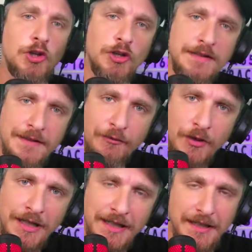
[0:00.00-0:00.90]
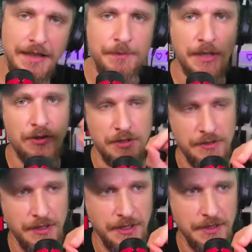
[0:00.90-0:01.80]
people wrote to me saying that
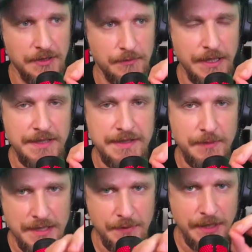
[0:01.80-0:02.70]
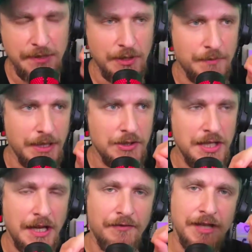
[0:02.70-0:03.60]
everything remaining is better. Hey,
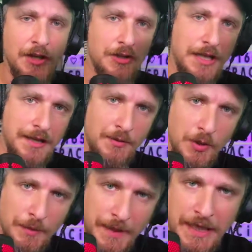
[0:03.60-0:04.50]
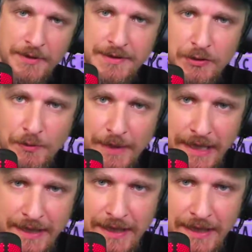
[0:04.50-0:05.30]
we complained about Pallavicino and